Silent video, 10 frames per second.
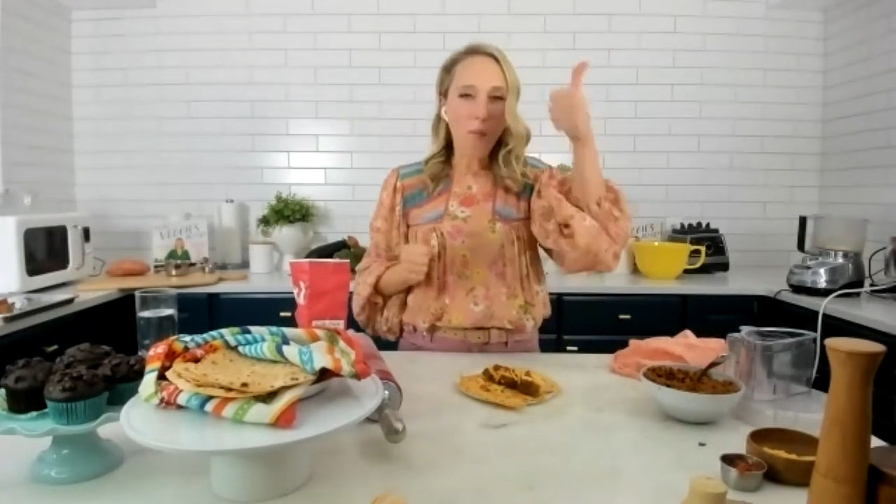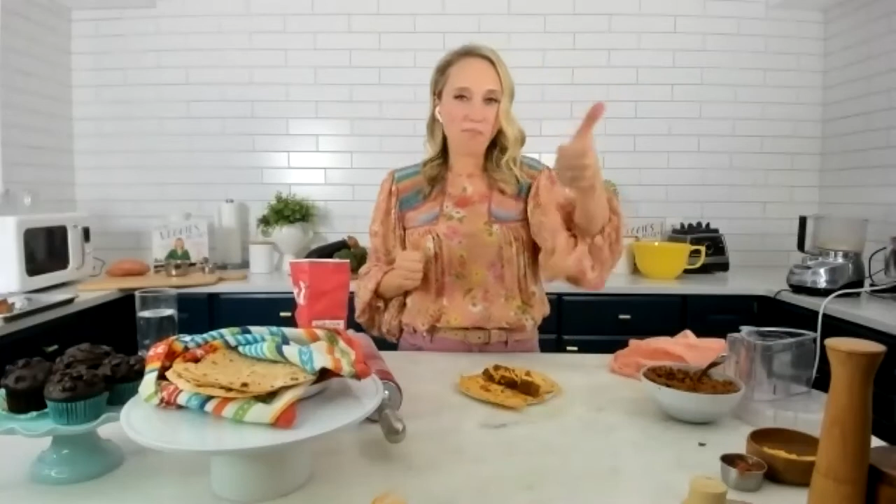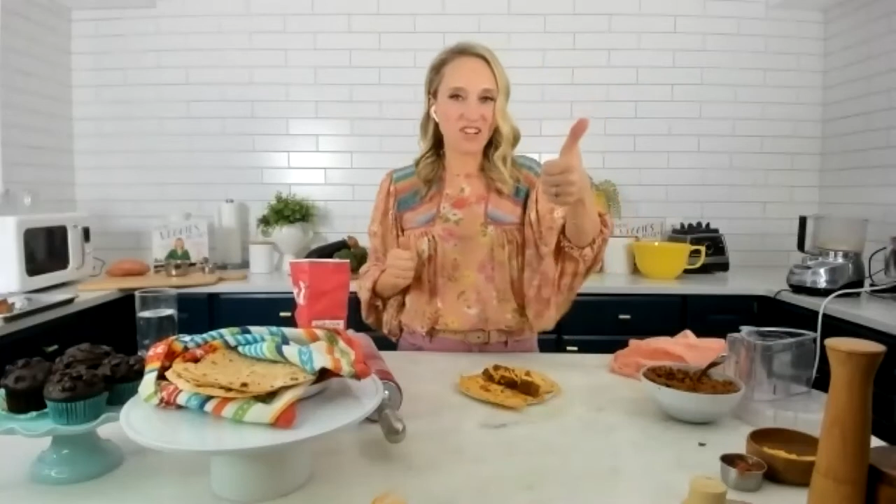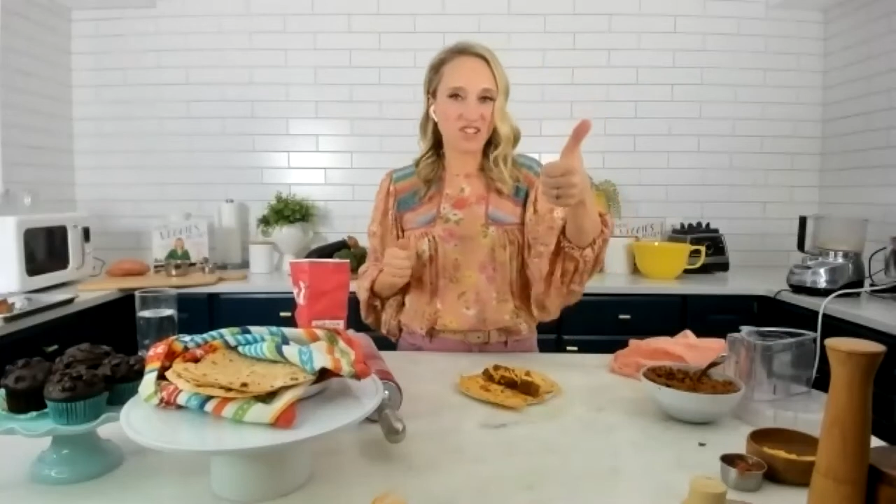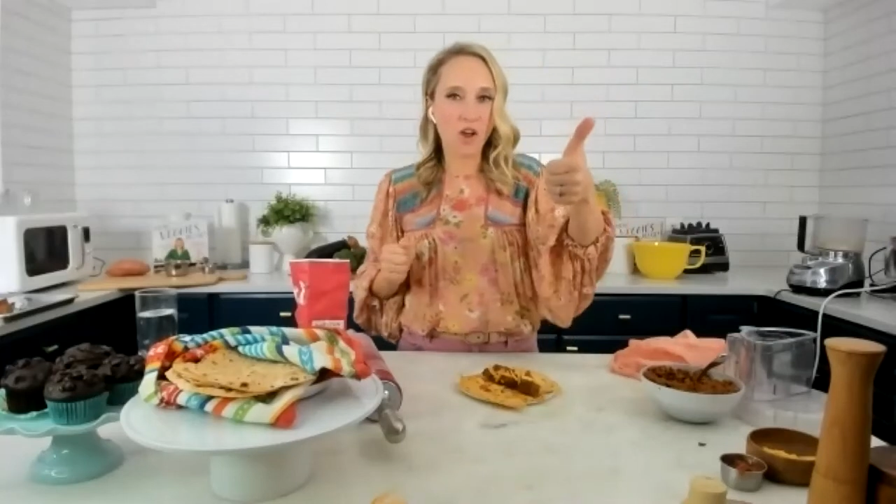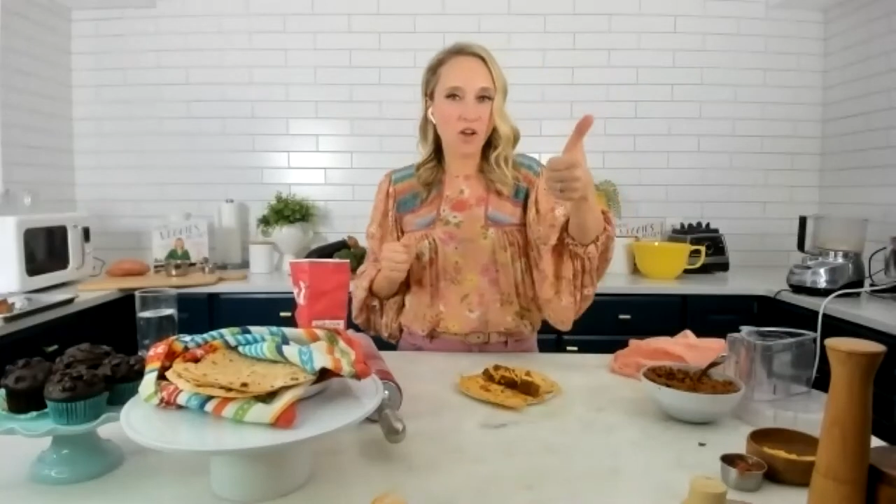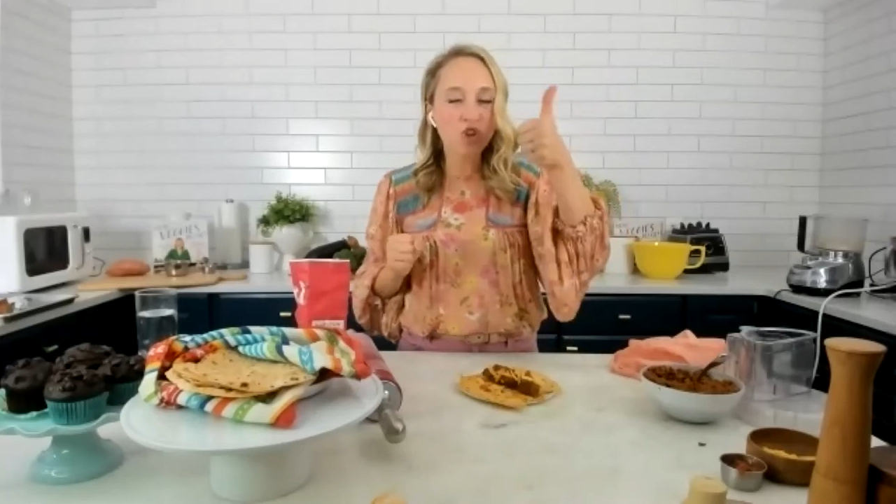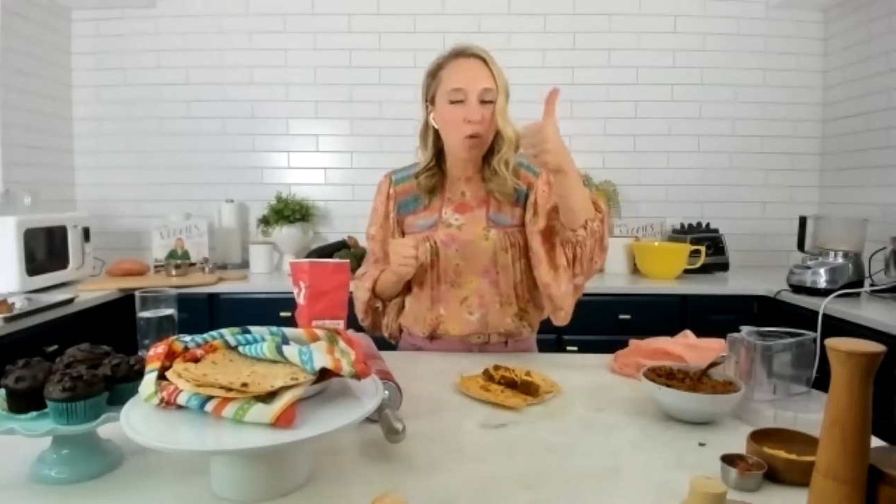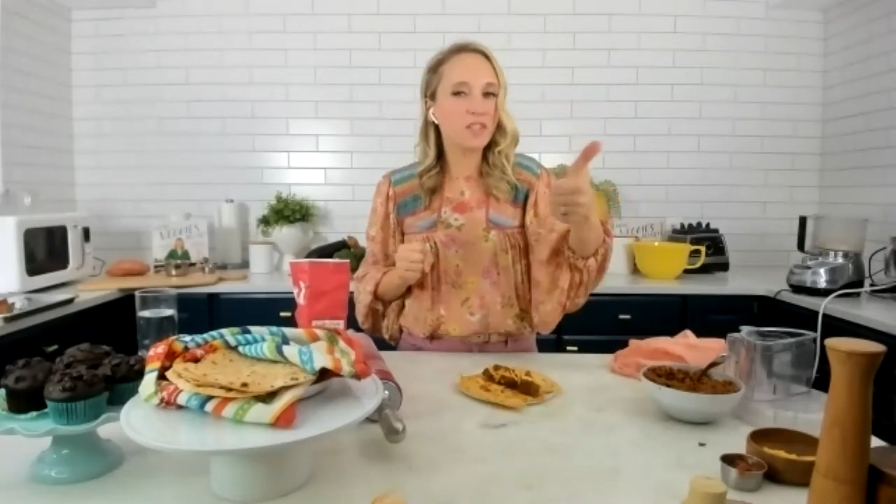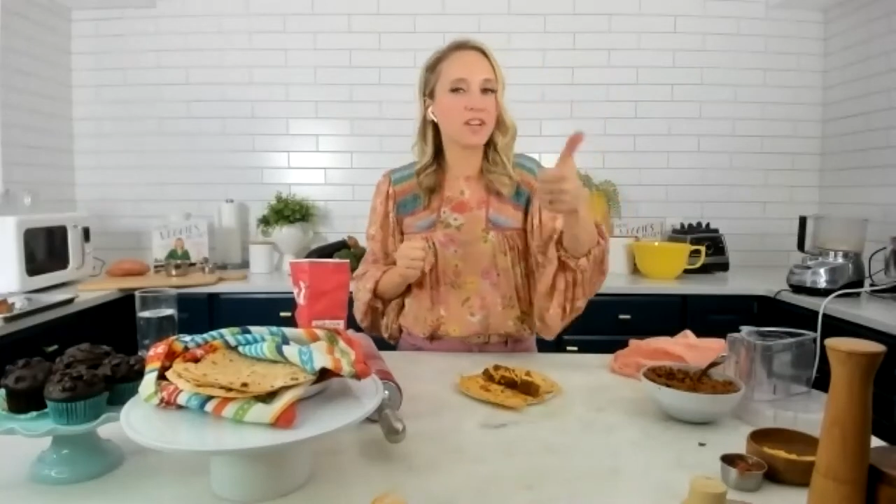That's
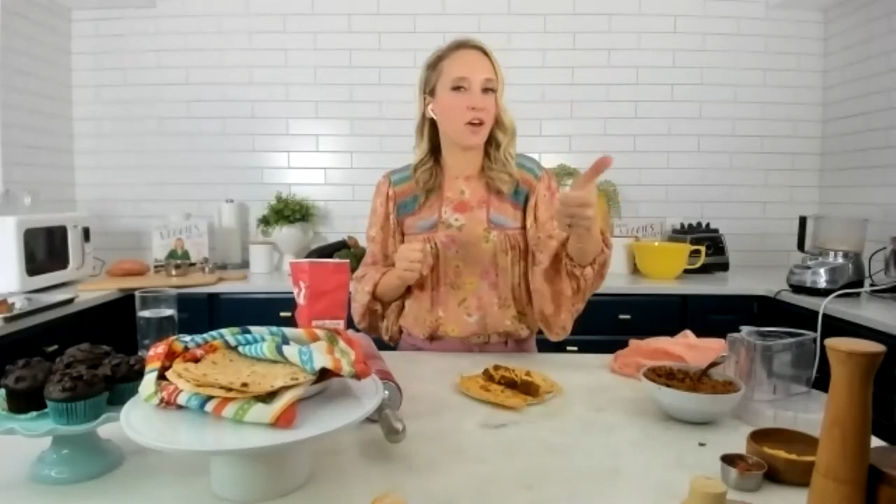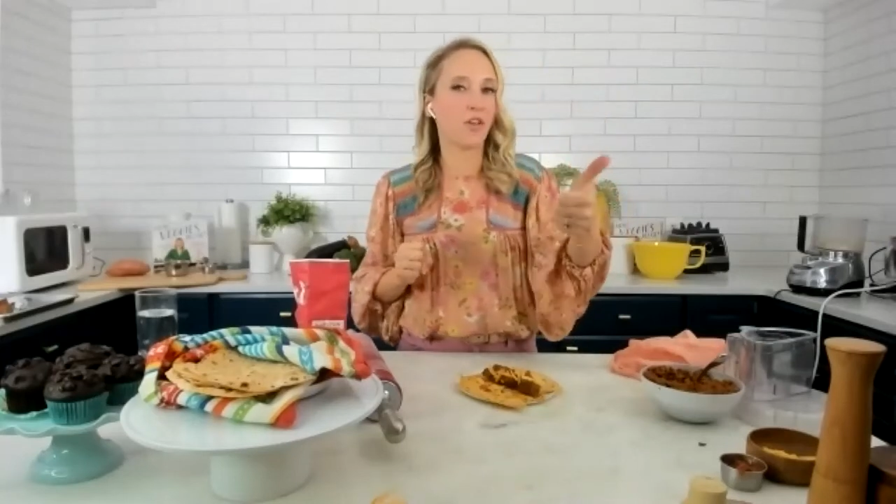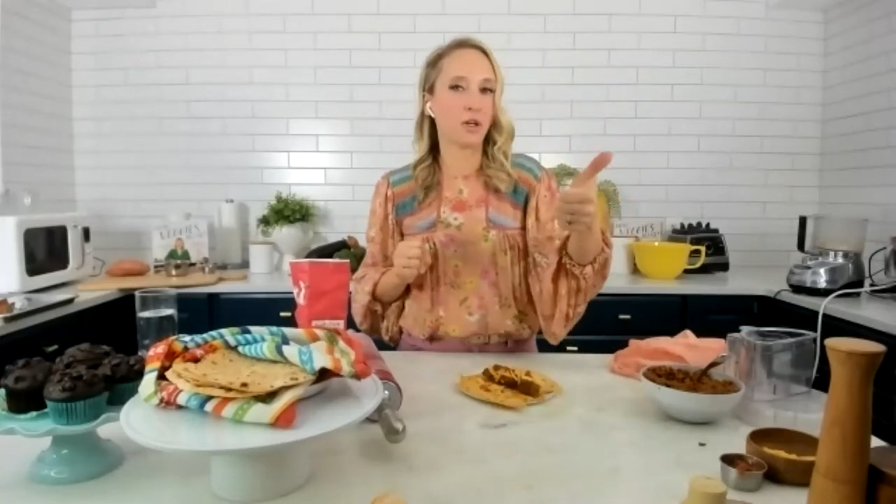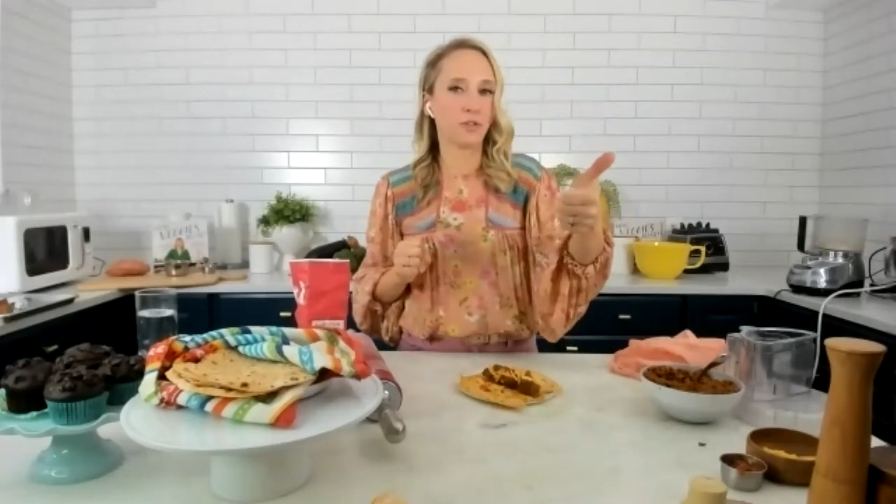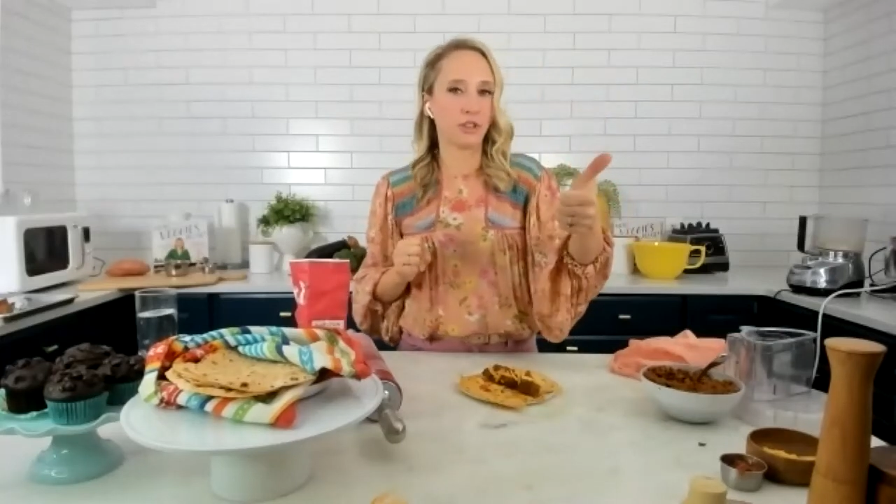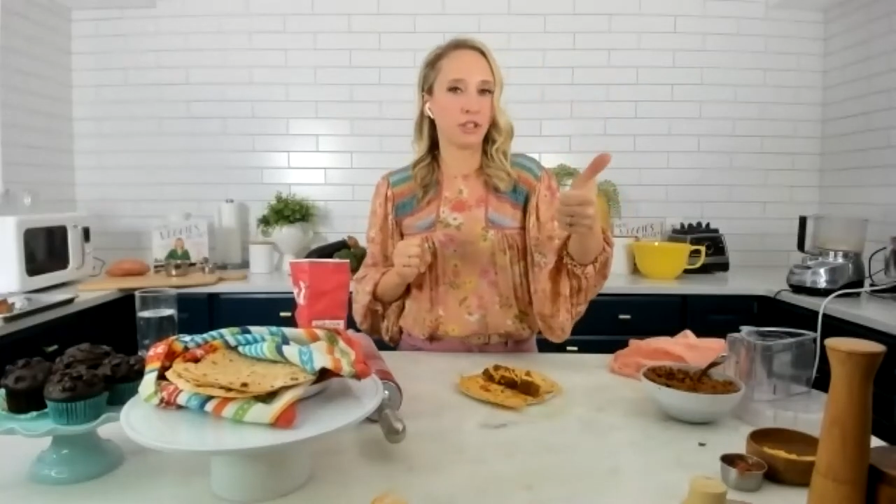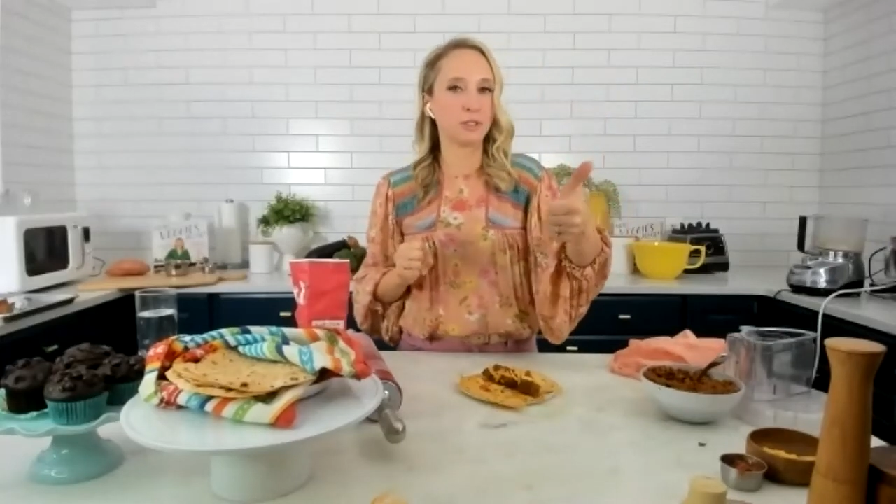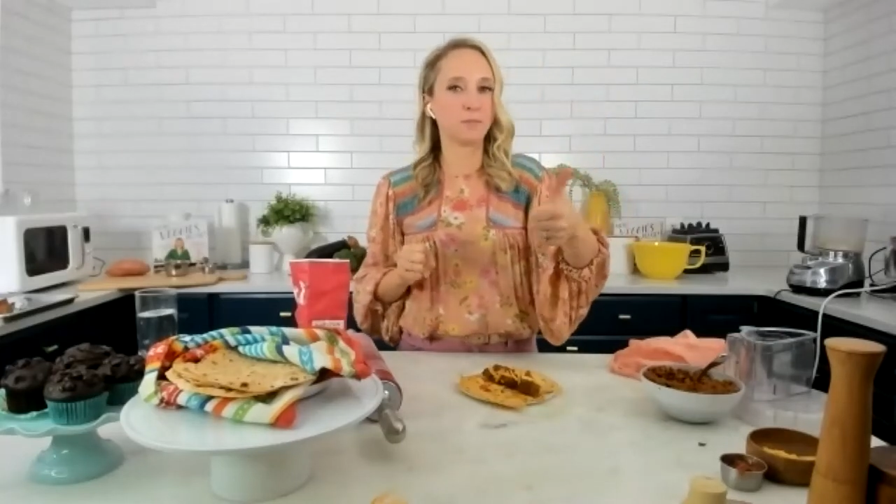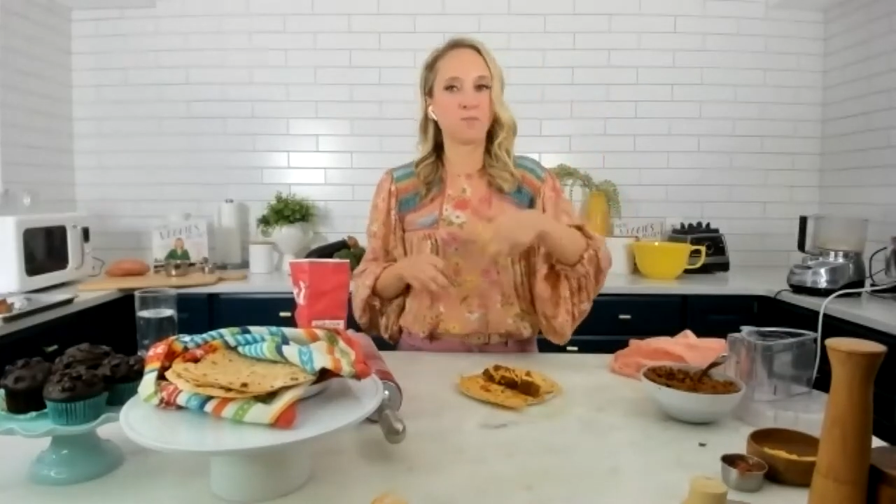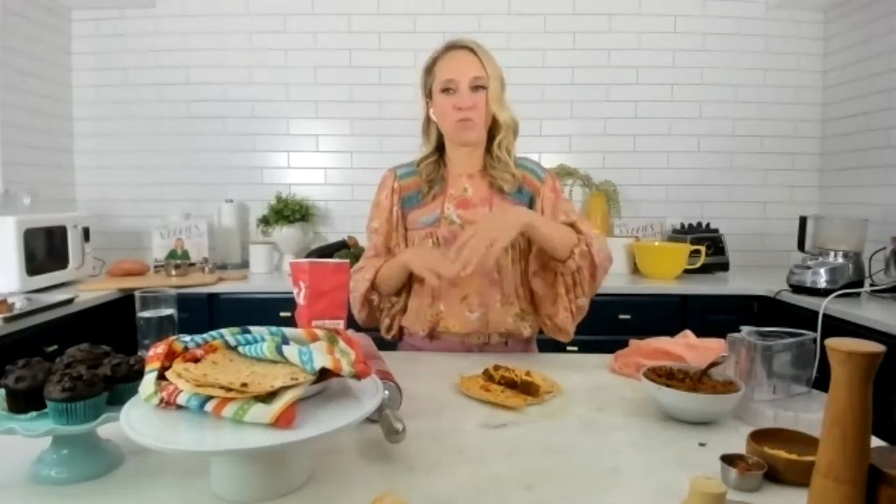so much healthier for
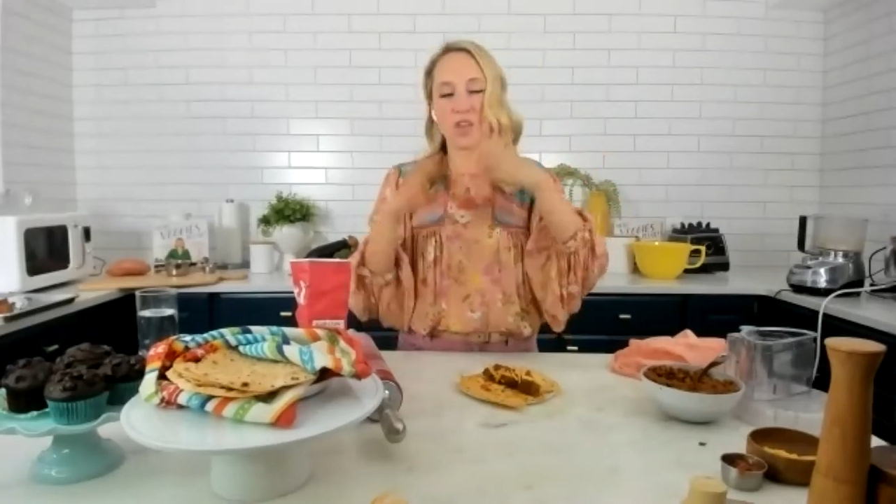you